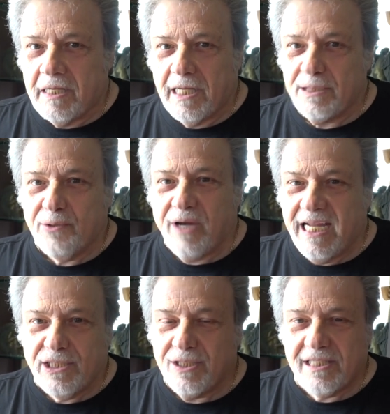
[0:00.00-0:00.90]
under
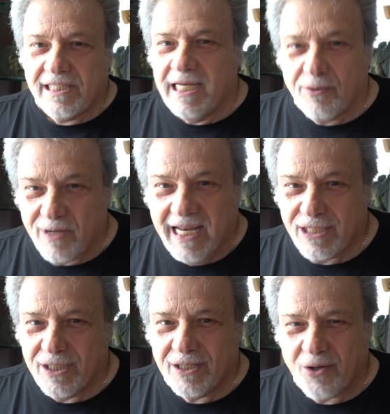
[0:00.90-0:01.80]
agent, secret
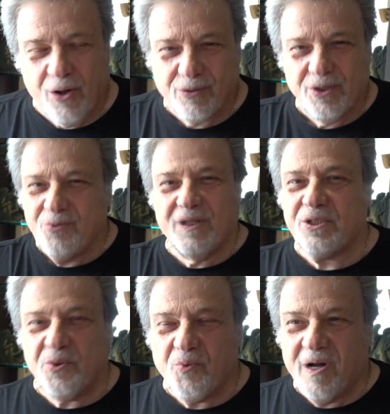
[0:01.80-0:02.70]
agent, call you
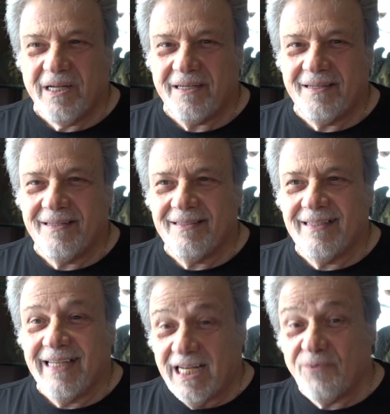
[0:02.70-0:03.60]
what you want.
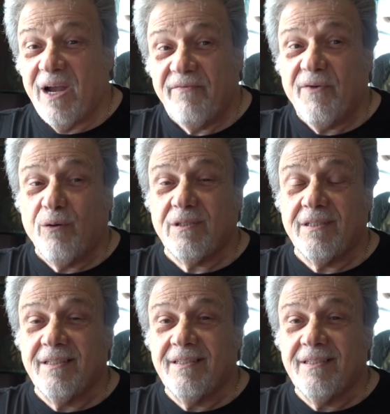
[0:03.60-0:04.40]
That's right, folks.